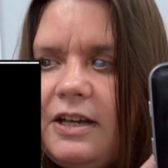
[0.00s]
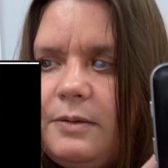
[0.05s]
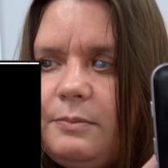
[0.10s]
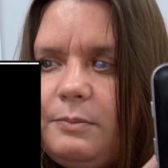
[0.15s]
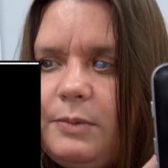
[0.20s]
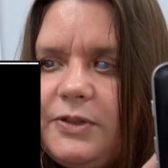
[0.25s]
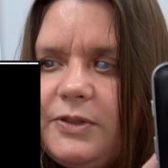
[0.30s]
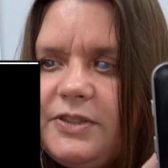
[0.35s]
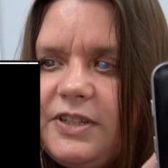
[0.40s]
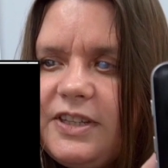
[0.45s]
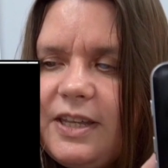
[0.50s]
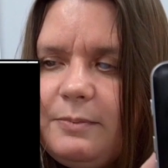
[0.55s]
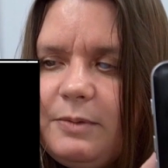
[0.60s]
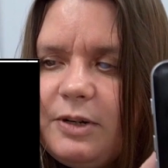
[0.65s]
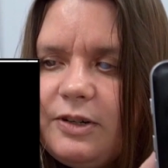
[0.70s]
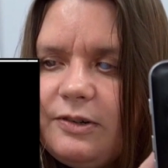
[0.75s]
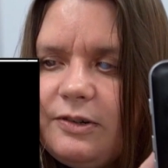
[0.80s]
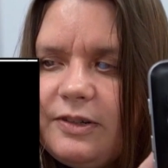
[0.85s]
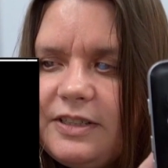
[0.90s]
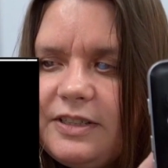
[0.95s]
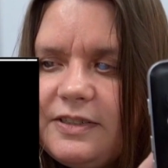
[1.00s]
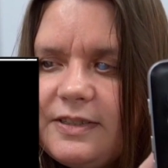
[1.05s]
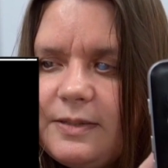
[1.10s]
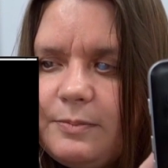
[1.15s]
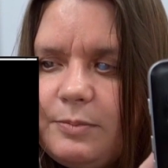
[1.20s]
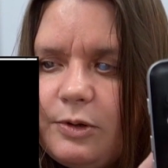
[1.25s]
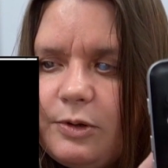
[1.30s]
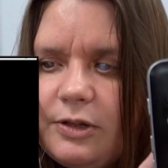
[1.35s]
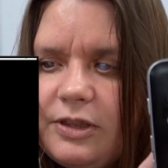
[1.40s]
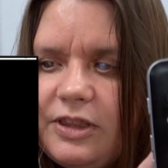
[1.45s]
Most of them are going to
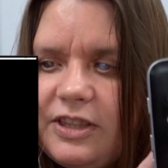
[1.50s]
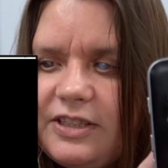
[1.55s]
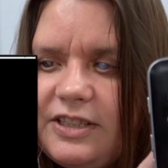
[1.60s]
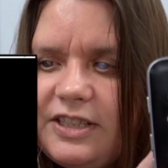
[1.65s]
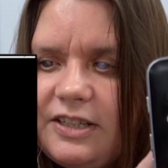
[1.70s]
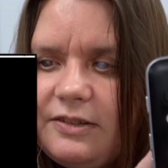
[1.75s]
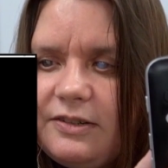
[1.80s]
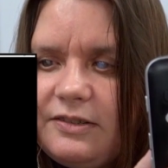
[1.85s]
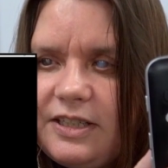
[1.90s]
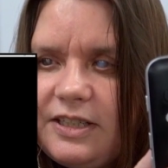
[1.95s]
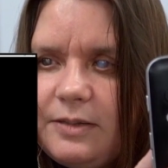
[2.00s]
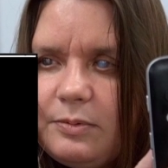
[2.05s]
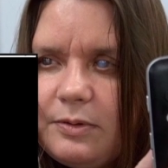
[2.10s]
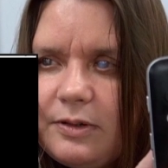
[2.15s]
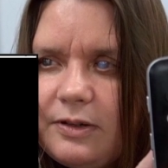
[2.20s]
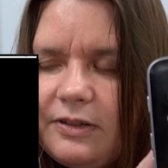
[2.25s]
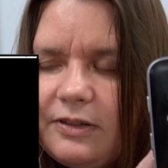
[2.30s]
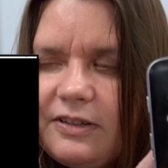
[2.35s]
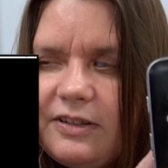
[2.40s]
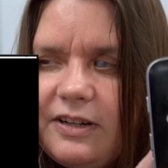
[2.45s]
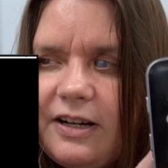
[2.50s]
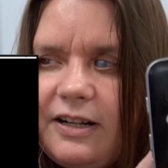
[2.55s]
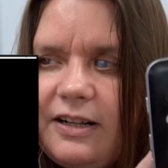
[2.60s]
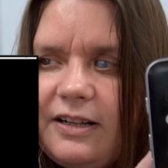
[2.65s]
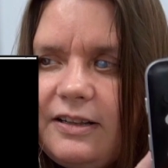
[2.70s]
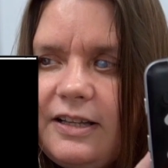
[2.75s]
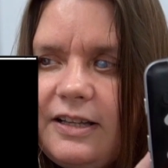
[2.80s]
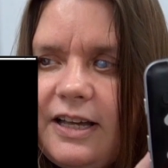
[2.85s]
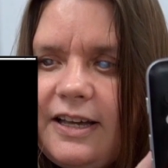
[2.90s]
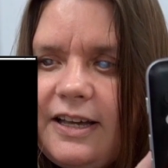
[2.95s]
support the DoD
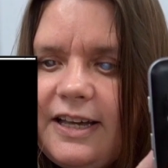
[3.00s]
protocol.